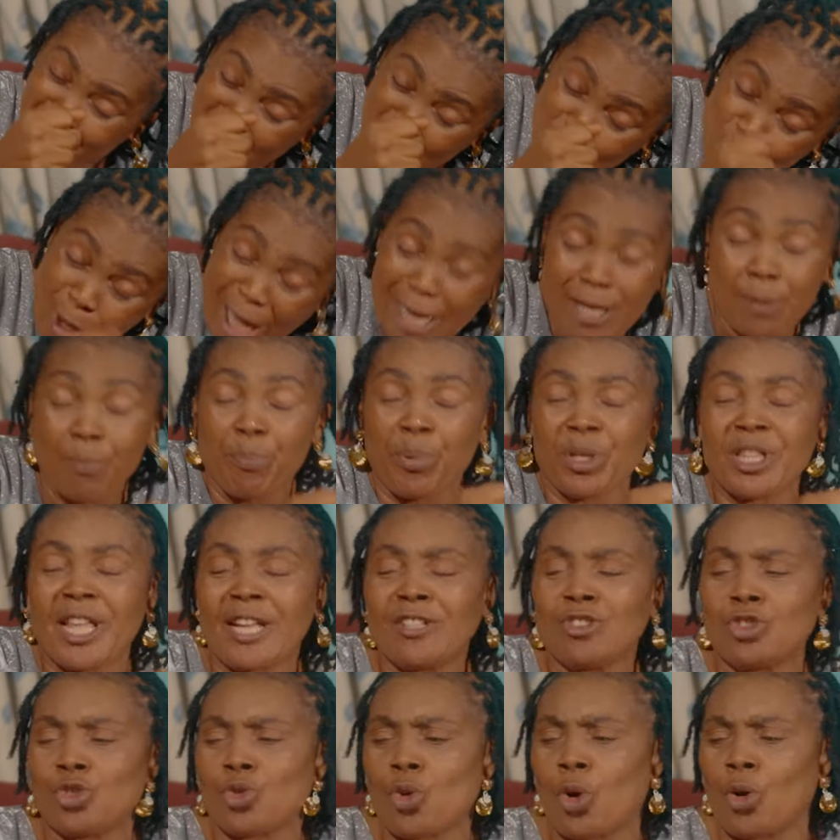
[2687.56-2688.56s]
birth to an
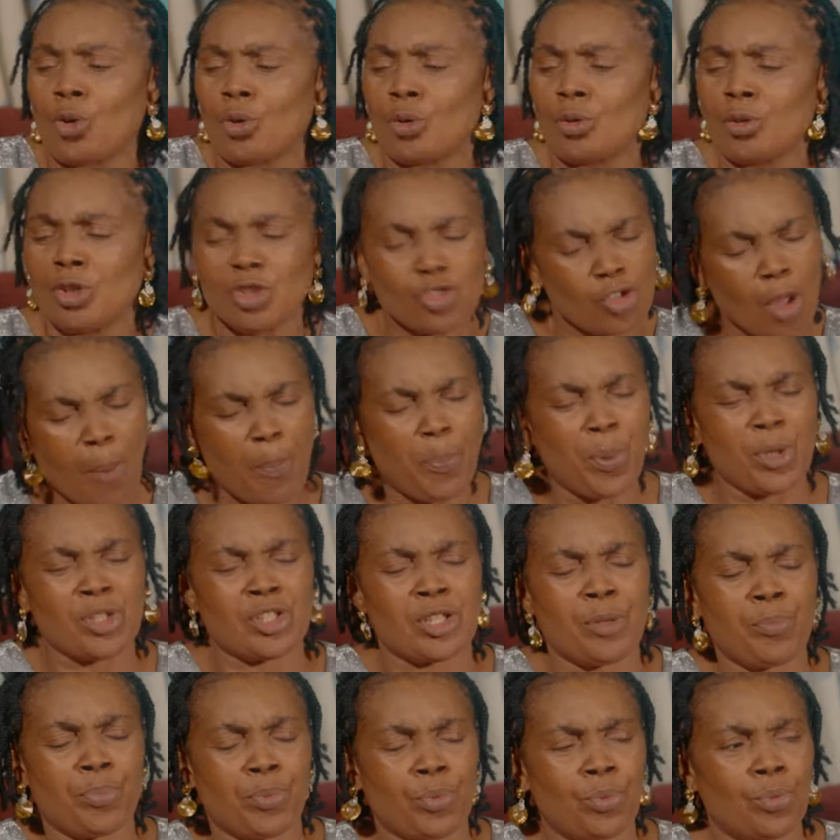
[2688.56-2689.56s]
impotent son. It's not
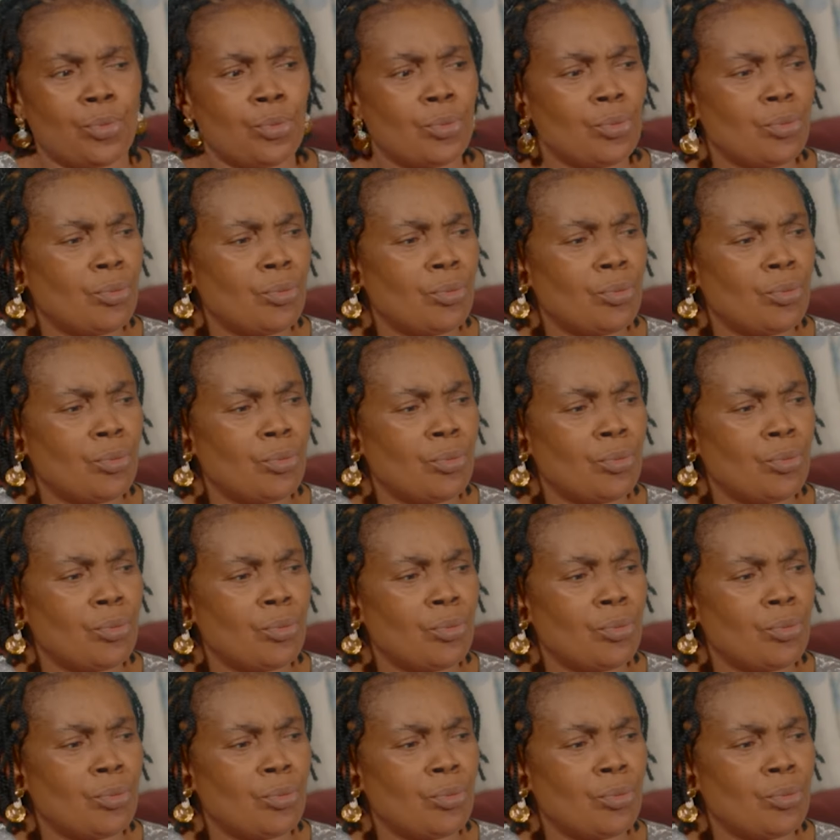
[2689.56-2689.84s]
possible.